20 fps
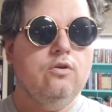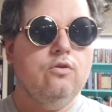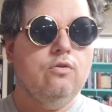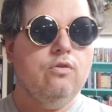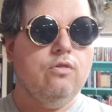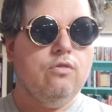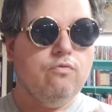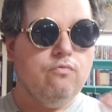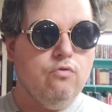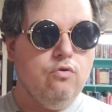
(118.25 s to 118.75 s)

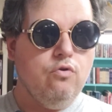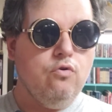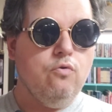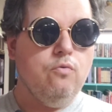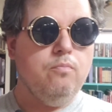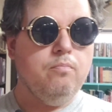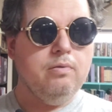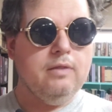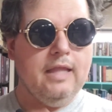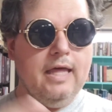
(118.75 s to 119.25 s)

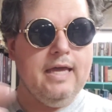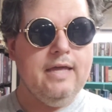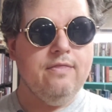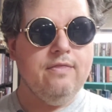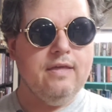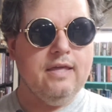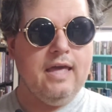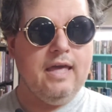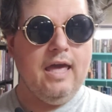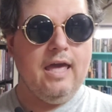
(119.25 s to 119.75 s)
through playing
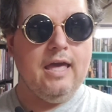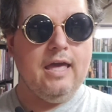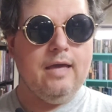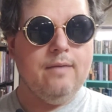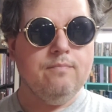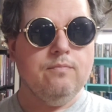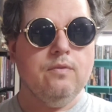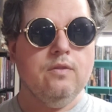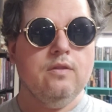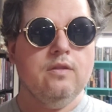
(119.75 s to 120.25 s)
the
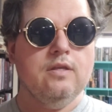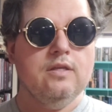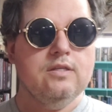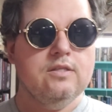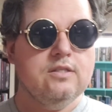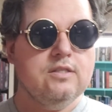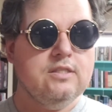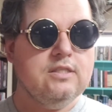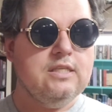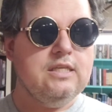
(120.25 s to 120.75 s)
game,
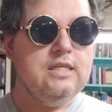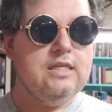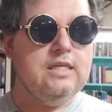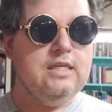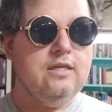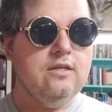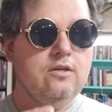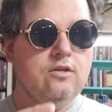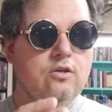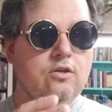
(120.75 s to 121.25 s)

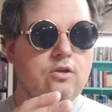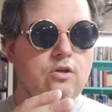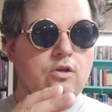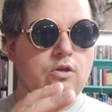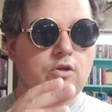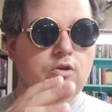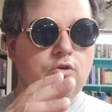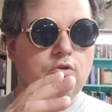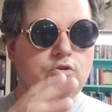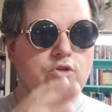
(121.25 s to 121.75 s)
see
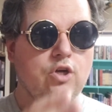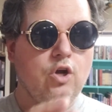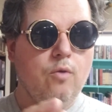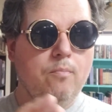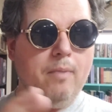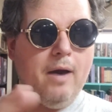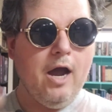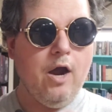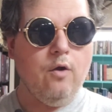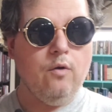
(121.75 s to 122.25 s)
your general
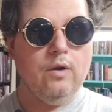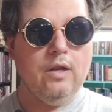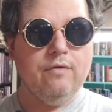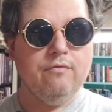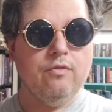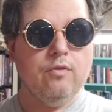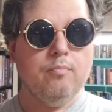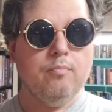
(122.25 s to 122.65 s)
power level of